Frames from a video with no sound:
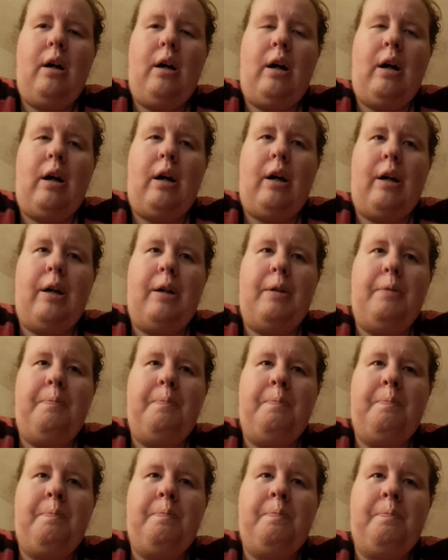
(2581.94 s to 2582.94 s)
uh,
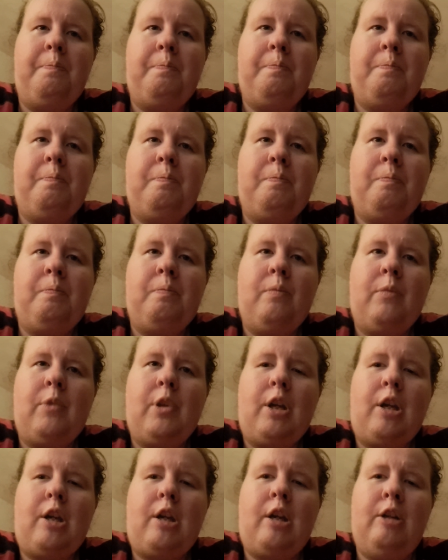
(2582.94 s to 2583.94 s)

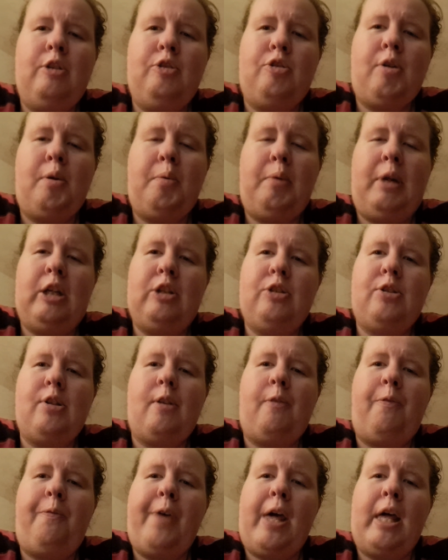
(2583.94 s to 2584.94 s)
contributing to
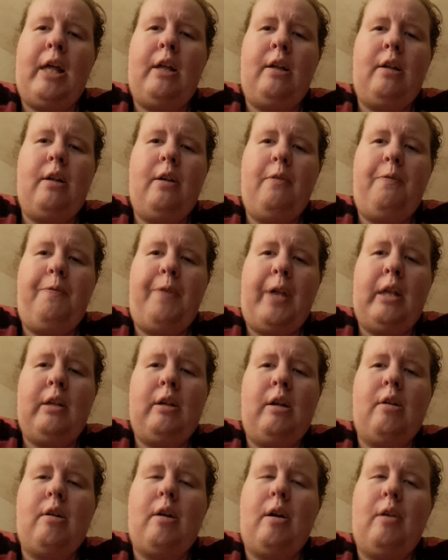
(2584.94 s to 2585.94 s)
the fail-
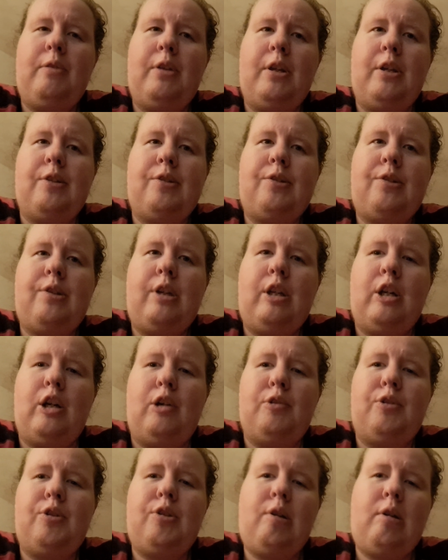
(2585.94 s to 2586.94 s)
failure of these, you
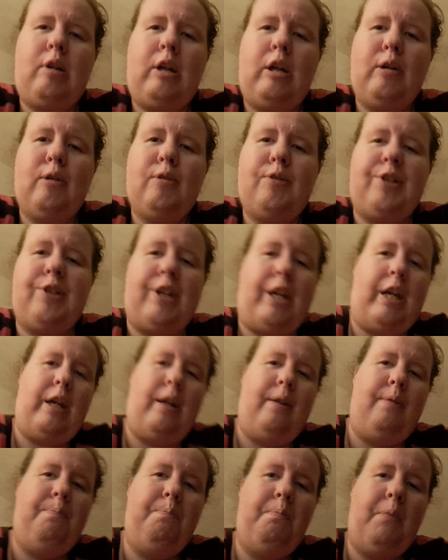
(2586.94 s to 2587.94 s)
know, studios
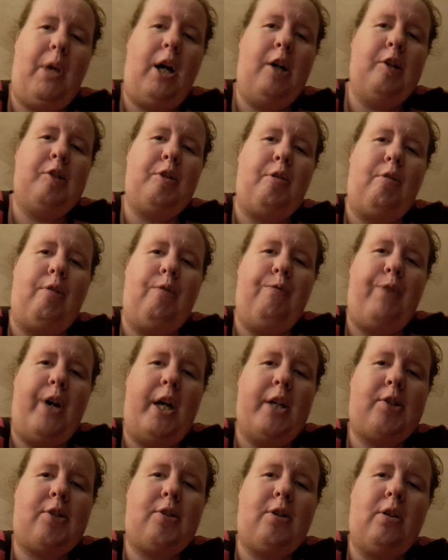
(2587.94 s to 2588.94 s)
and also
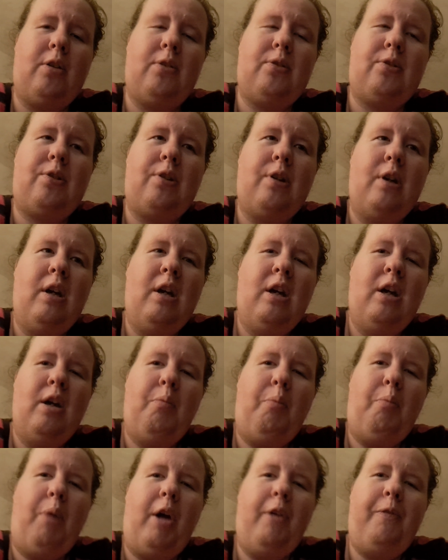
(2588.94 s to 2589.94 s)
investors.
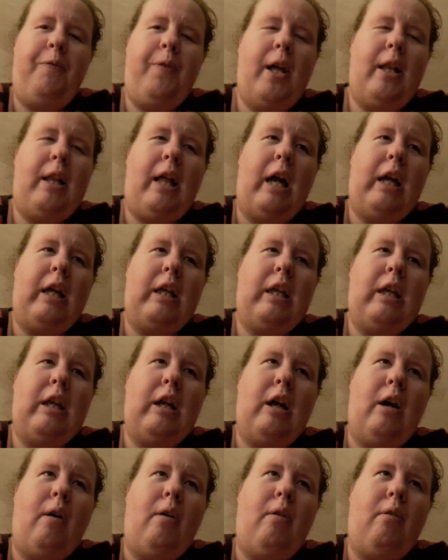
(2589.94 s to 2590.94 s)
But I feel like, you
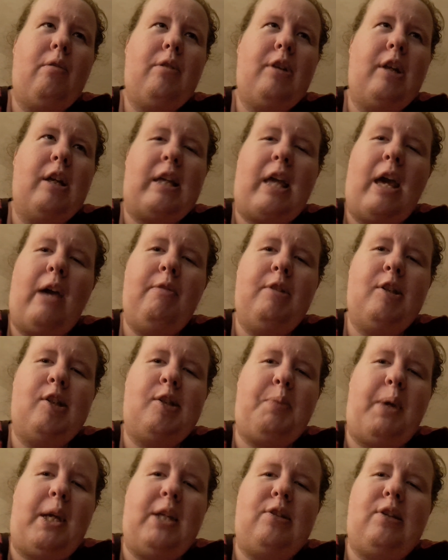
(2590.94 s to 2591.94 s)
know, the Kevin
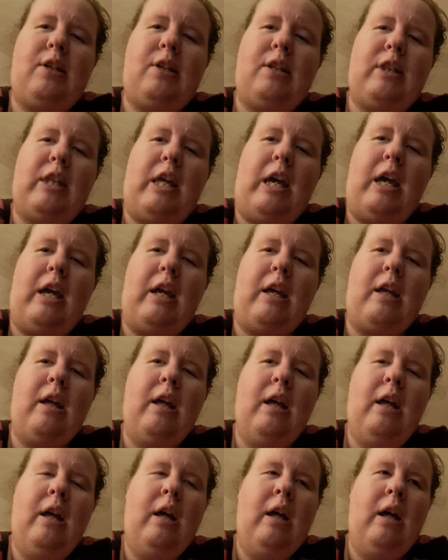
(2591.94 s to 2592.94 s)
Spacey thing,
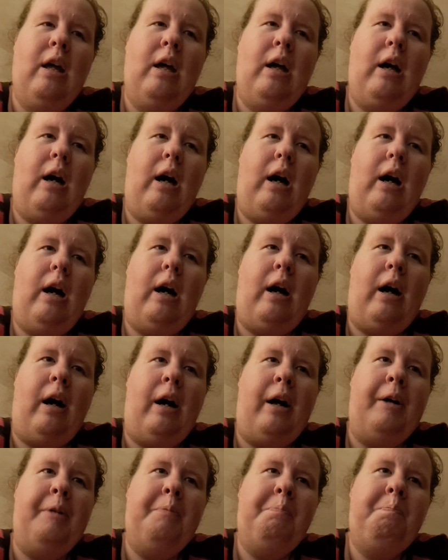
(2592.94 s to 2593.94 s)

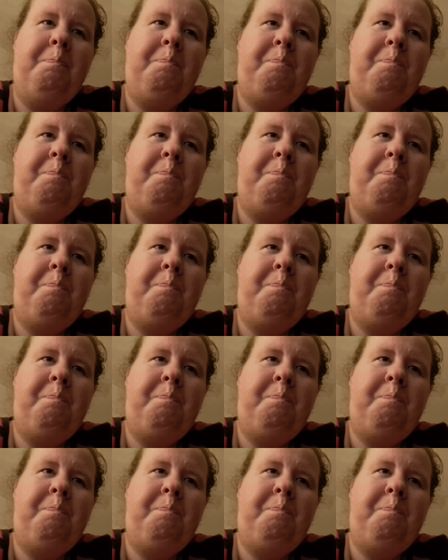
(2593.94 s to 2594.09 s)
uh,